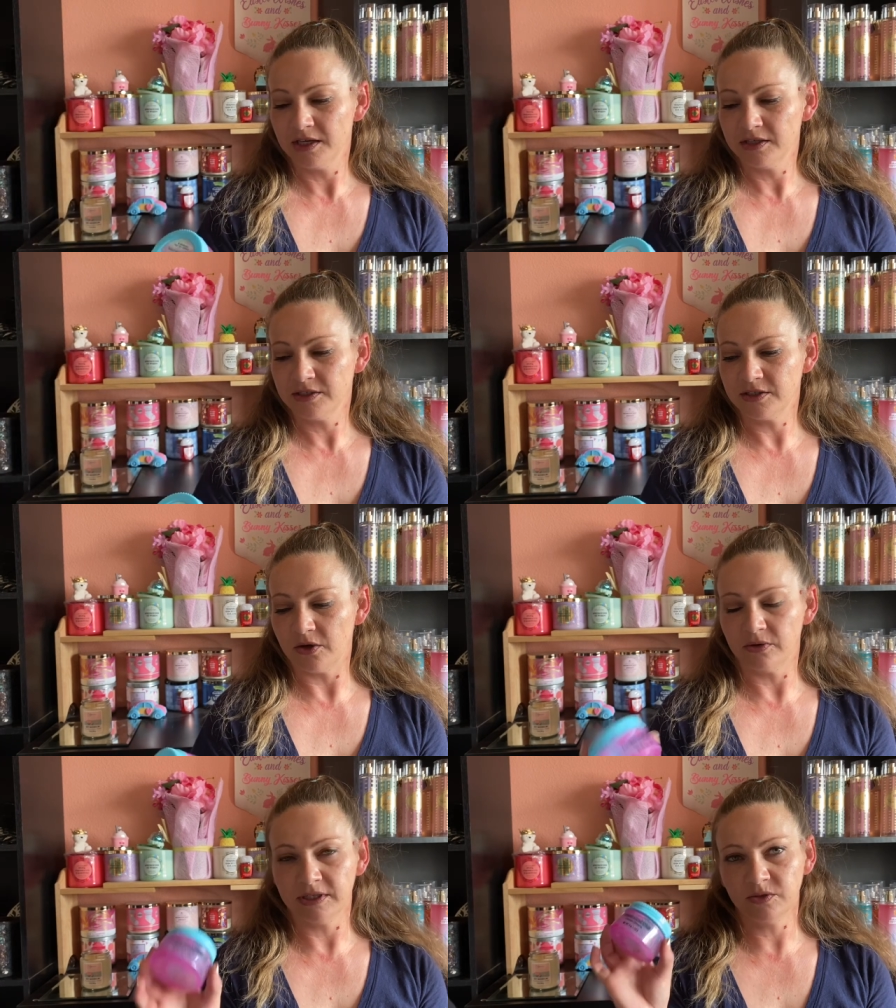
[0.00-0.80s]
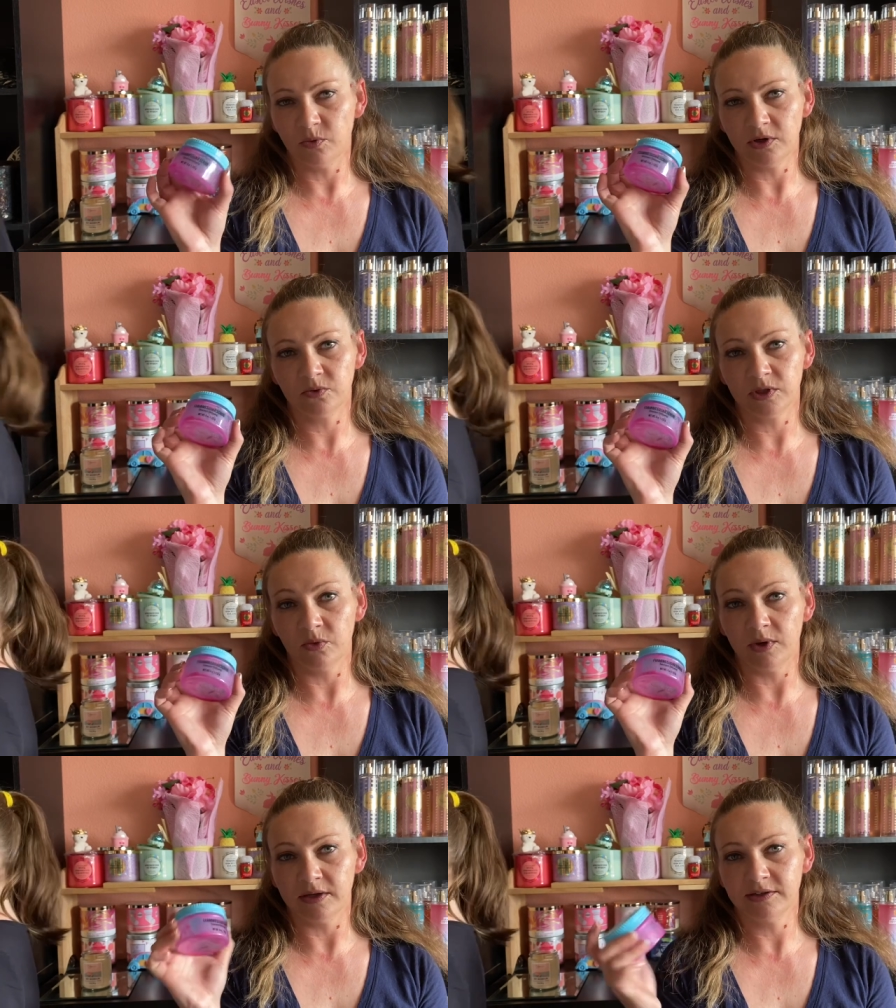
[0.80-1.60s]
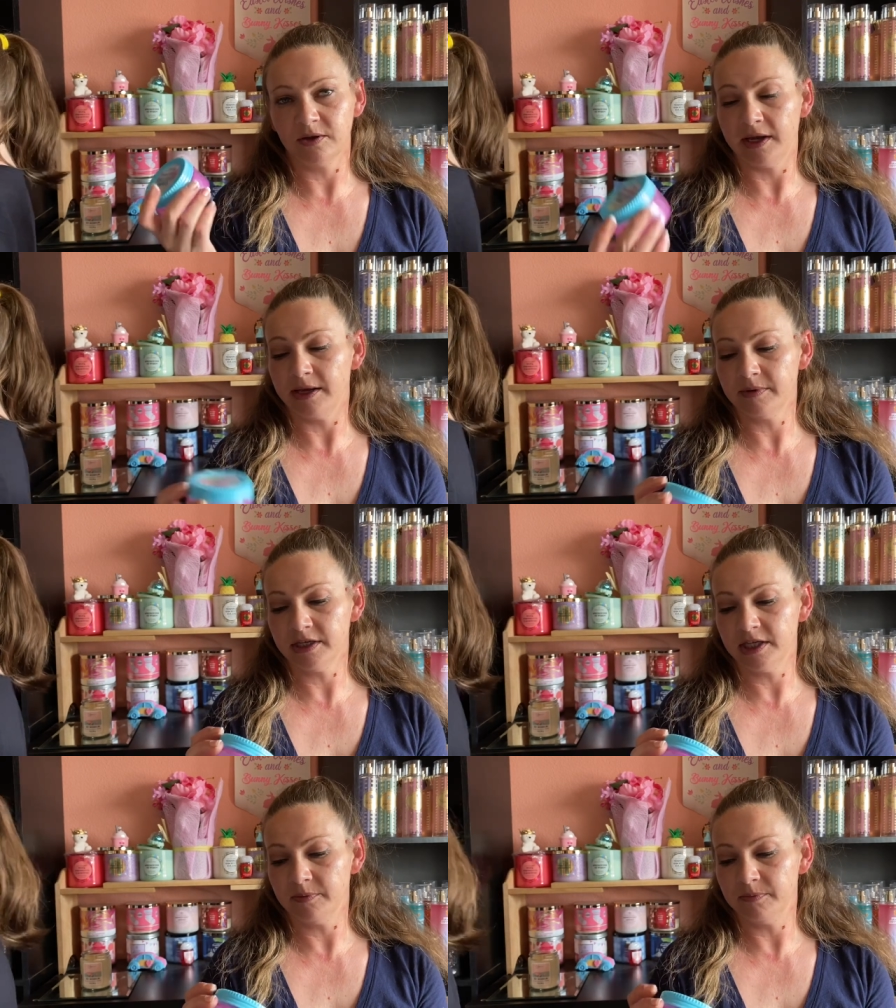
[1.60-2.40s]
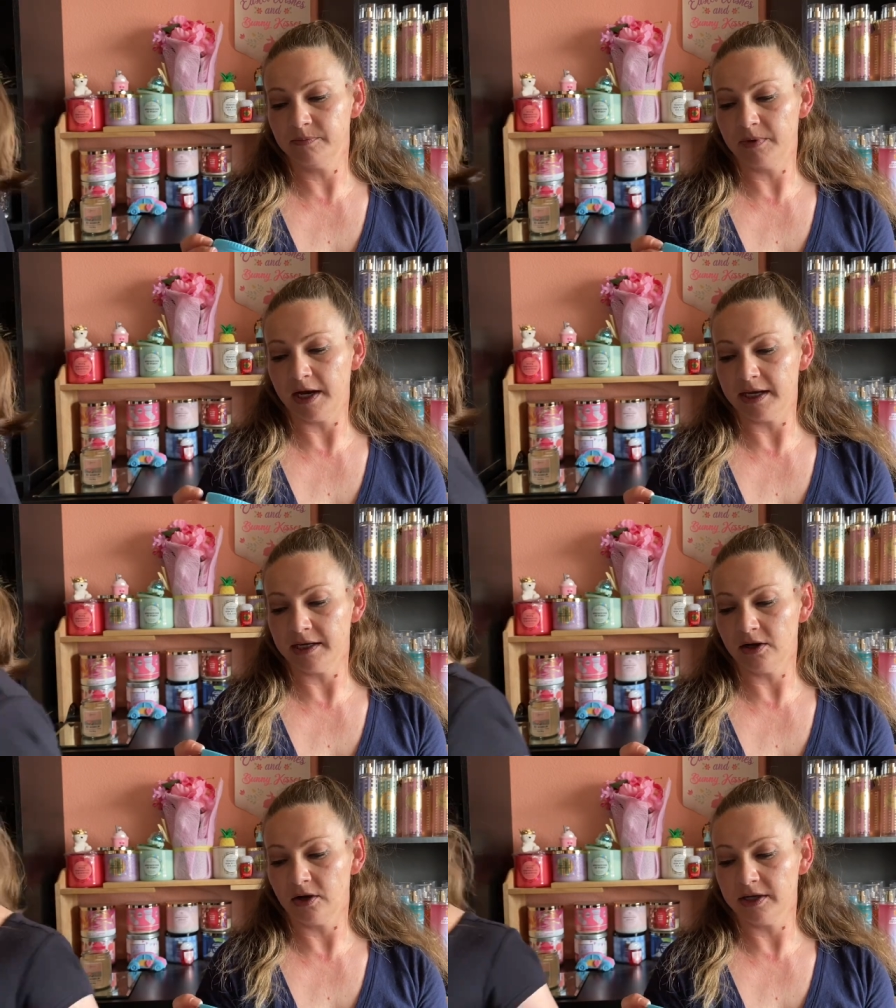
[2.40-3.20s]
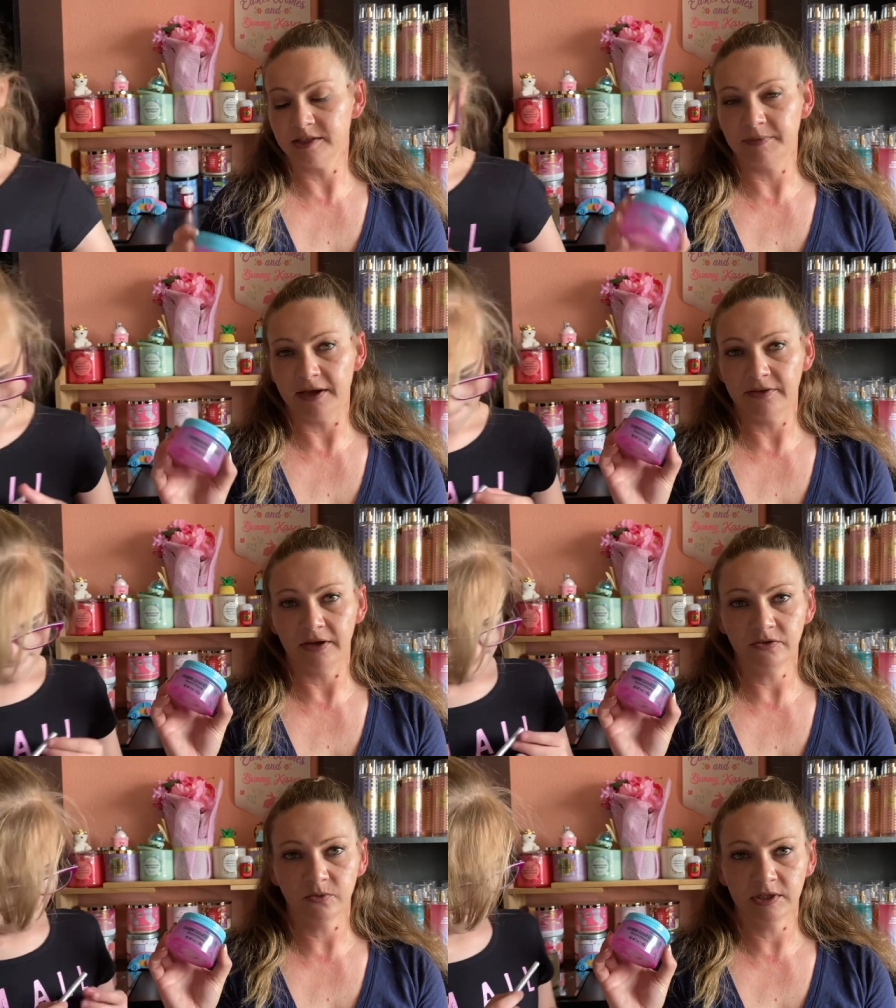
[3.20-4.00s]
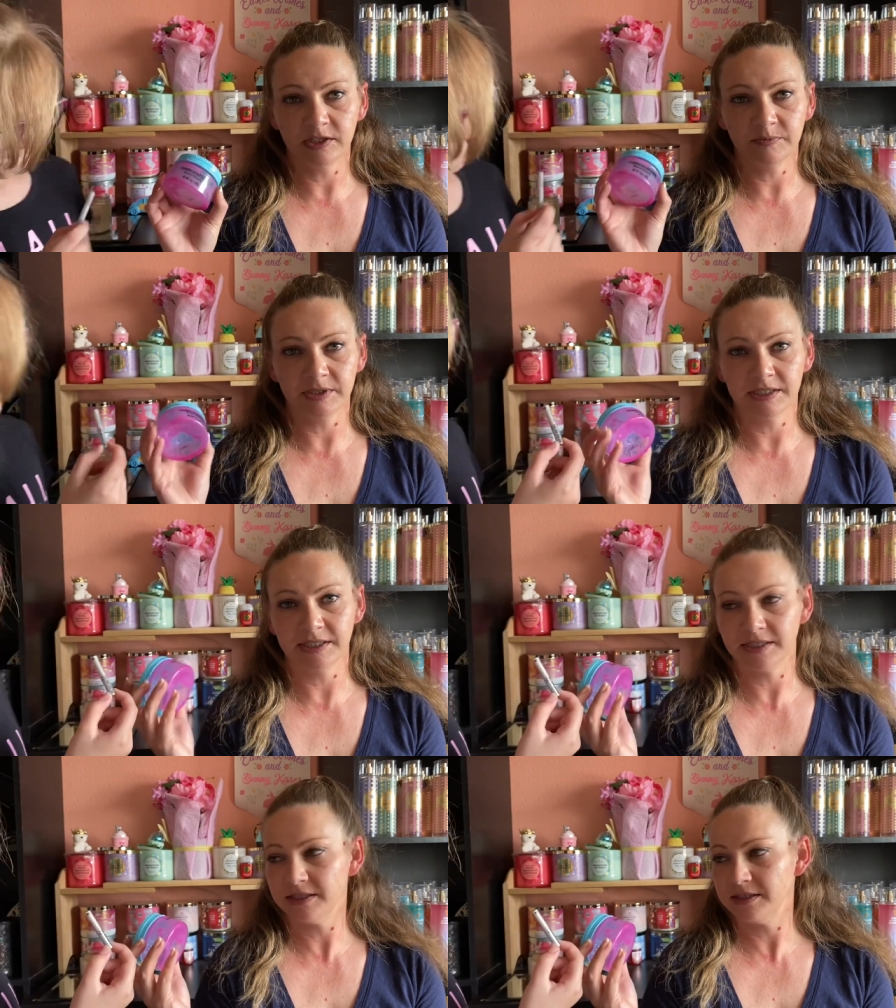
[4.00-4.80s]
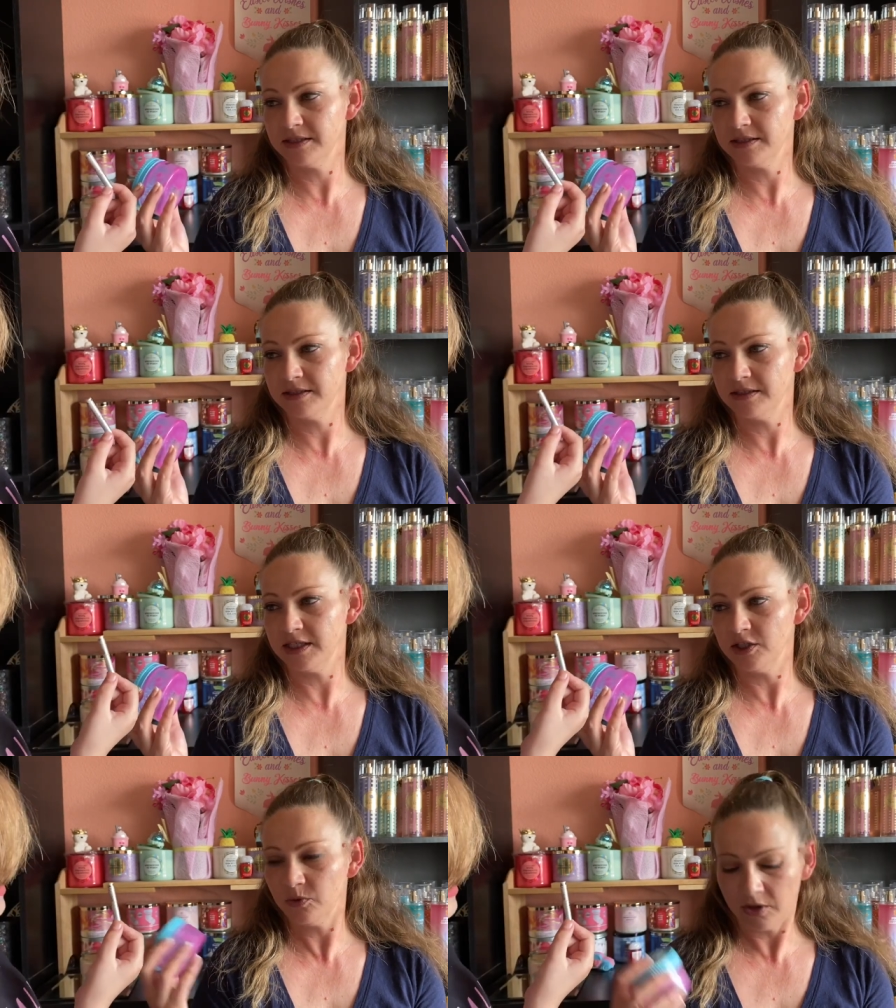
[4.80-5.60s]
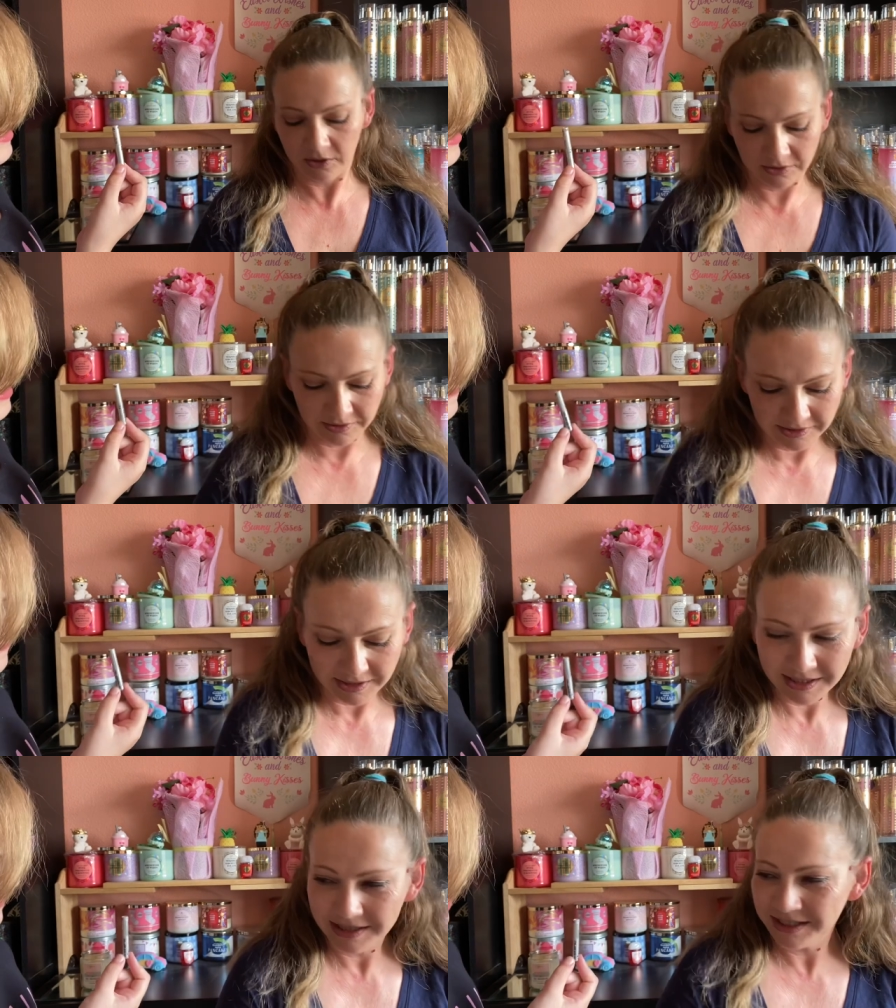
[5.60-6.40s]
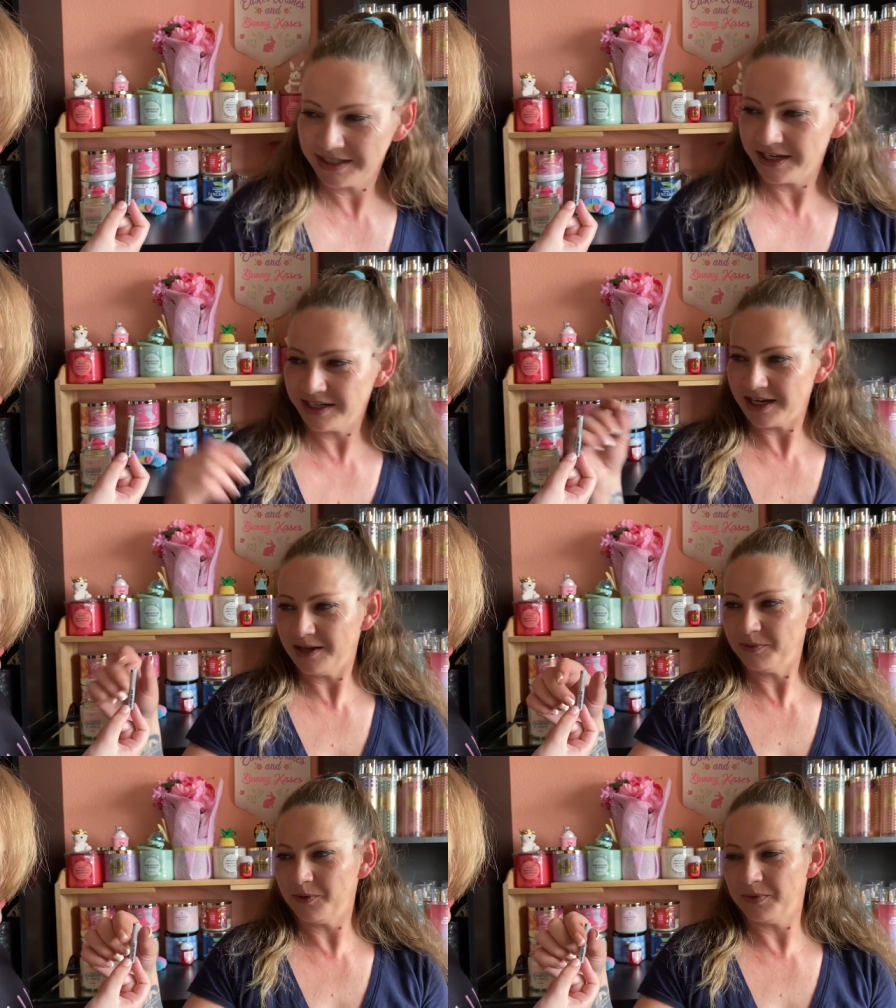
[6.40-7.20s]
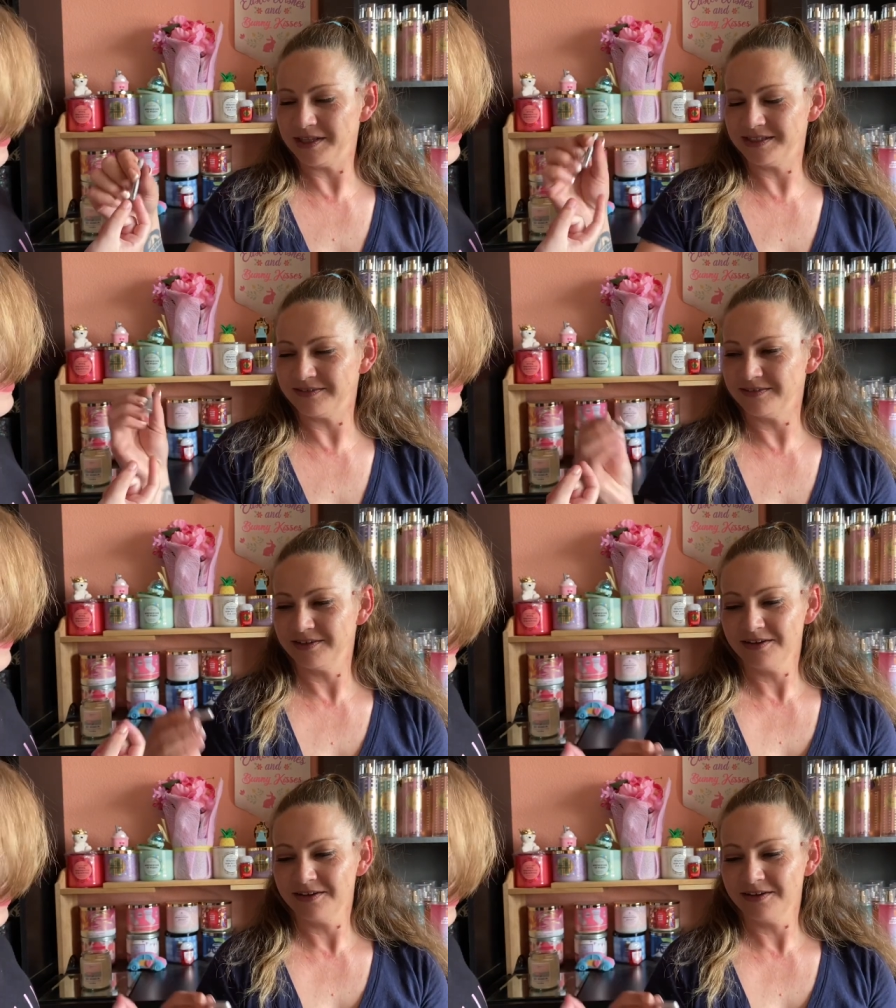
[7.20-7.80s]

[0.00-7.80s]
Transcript: So this worked really well. So I am going to keep buying Onyx Bathhouse ones because they do work. The tiny eyebrow pencil.